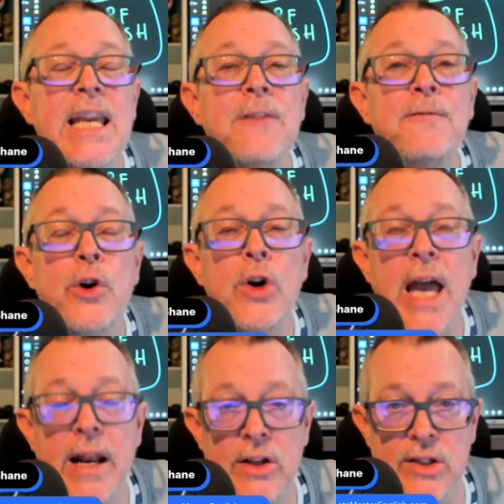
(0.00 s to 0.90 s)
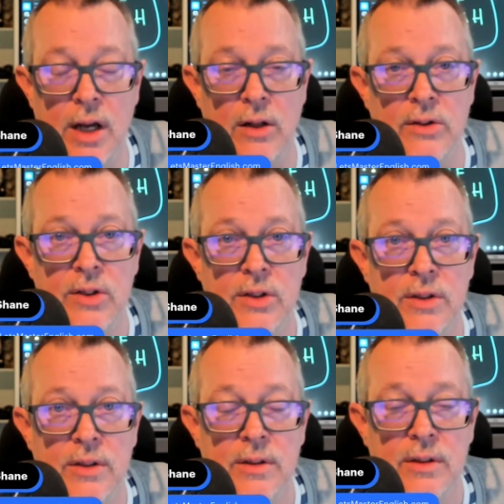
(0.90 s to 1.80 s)
If you're an adult,
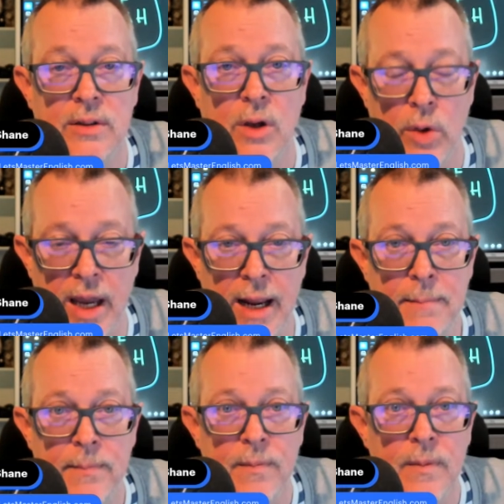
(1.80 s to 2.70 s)
okay,